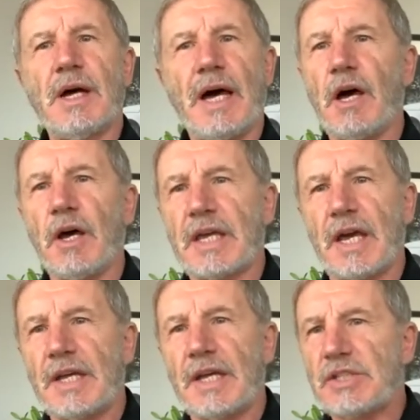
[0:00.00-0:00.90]

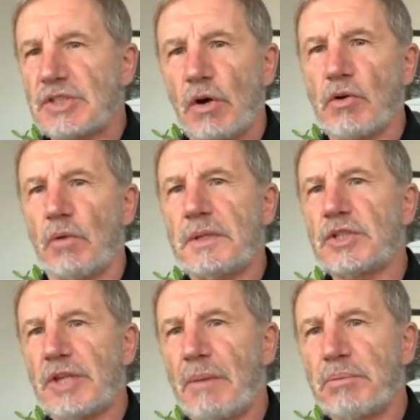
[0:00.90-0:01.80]
AIK Stockholm in the
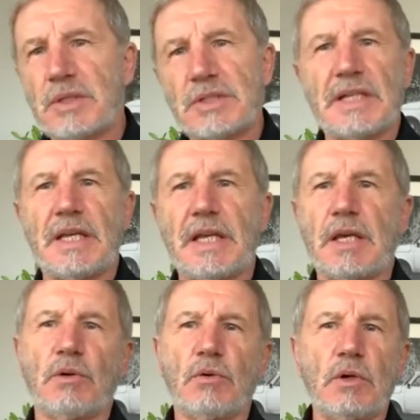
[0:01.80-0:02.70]
Champions League.
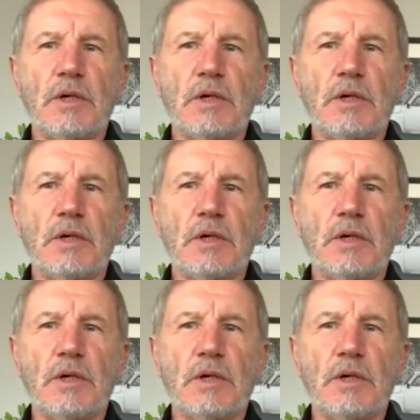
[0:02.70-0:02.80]
Or,